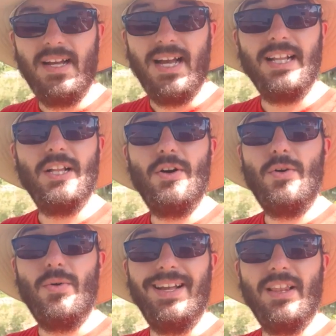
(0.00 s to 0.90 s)

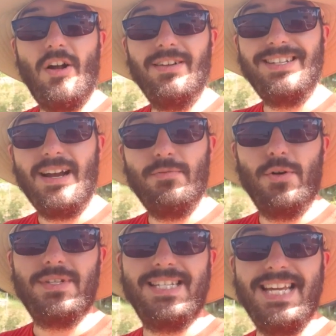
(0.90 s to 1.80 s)
Hello and long time
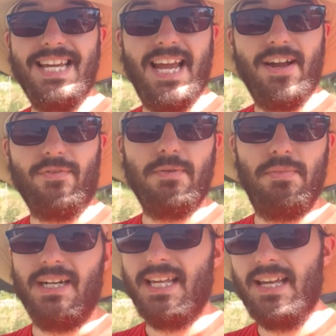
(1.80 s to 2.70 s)
no see,
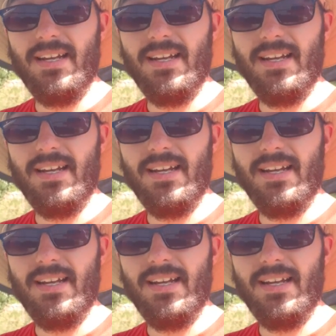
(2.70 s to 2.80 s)
everybody.